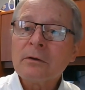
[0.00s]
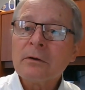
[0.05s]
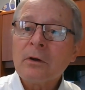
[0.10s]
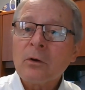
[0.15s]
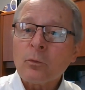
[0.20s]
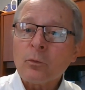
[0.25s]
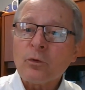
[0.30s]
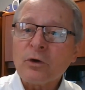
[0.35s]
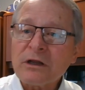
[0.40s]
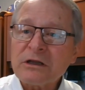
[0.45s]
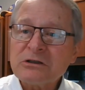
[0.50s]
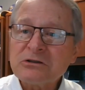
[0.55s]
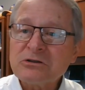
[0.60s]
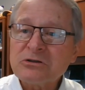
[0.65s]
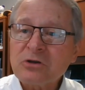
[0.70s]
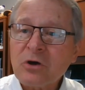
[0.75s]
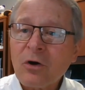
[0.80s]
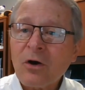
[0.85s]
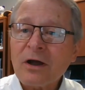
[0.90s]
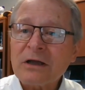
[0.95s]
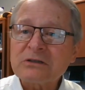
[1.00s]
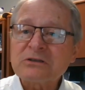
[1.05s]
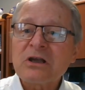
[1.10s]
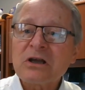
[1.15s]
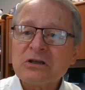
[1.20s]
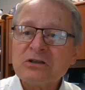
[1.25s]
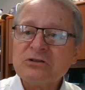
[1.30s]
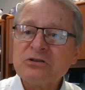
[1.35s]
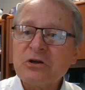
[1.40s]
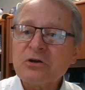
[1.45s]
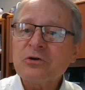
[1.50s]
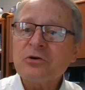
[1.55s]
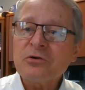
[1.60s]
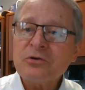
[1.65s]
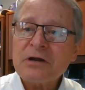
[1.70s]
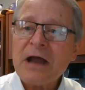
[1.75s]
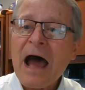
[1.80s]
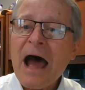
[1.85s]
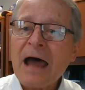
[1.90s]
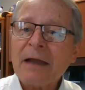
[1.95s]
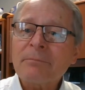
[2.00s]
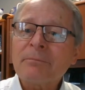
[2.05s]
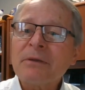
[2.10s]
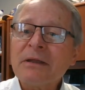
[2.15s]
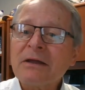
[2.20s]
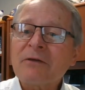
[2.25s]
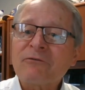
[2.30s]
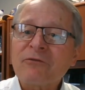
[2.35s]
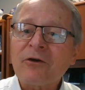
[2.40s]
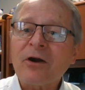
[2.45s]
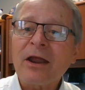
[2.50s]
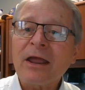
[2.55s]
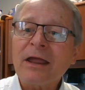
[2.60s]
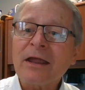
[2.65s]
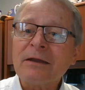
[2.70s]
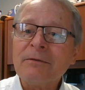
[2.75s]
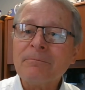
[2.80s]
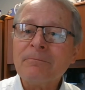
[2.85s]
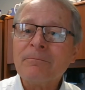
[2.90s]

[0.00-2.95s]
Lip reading: Rejoice, do not be afraid.